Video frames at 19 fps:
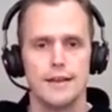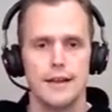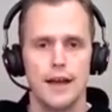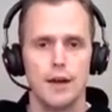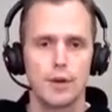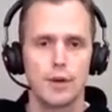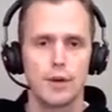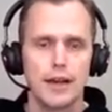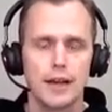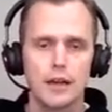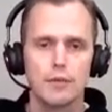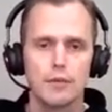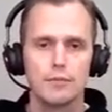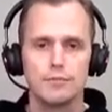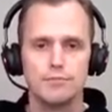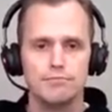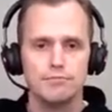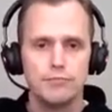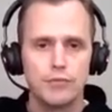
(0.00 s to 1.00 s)
And we kind
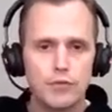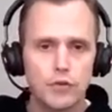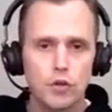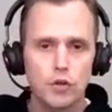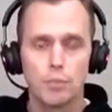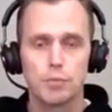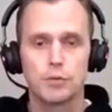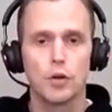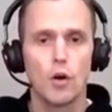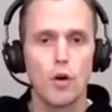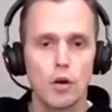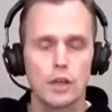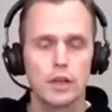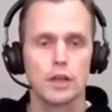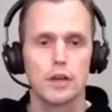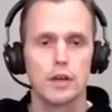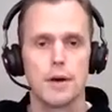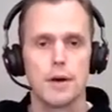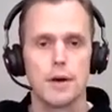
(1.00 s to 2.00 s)
of stop
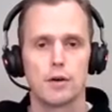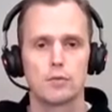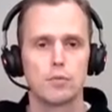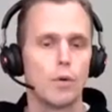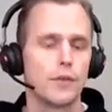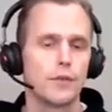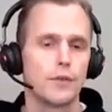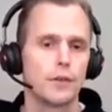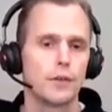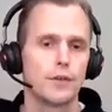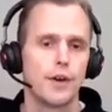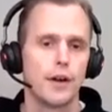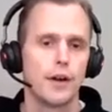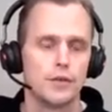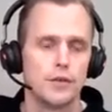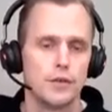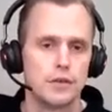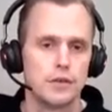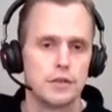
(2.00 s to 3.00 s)
talking about what they're
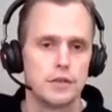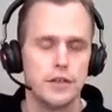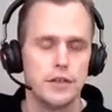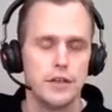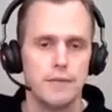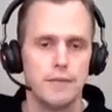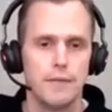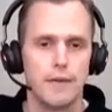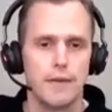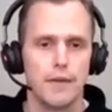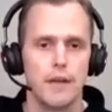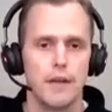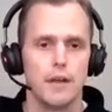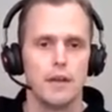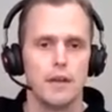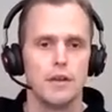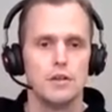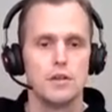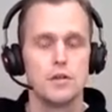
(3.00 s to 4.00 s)
trying to achieve.
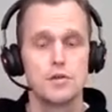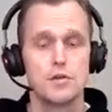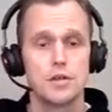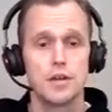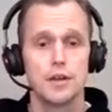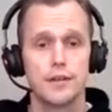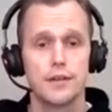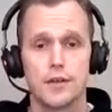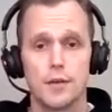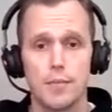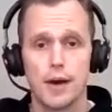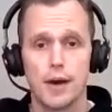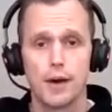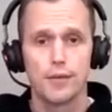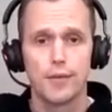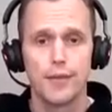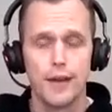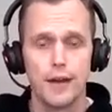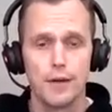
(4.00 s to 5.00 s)
Usually it's
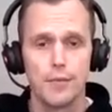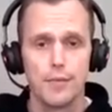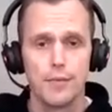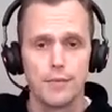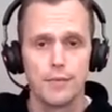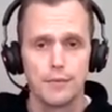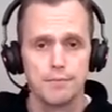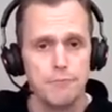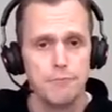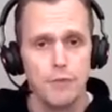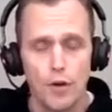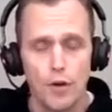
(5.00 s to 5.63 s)
about them,